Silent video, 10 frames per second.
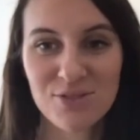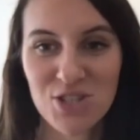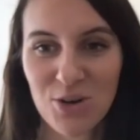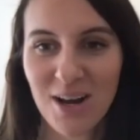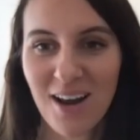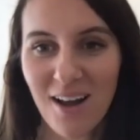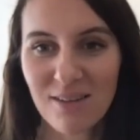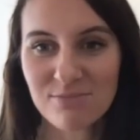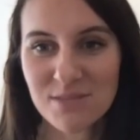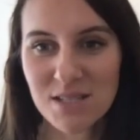2
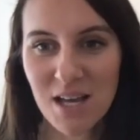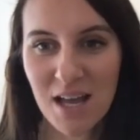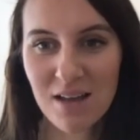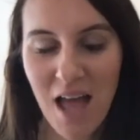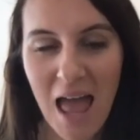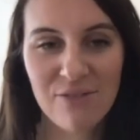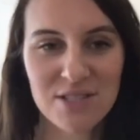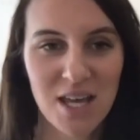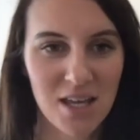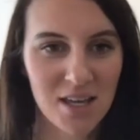alarms every day.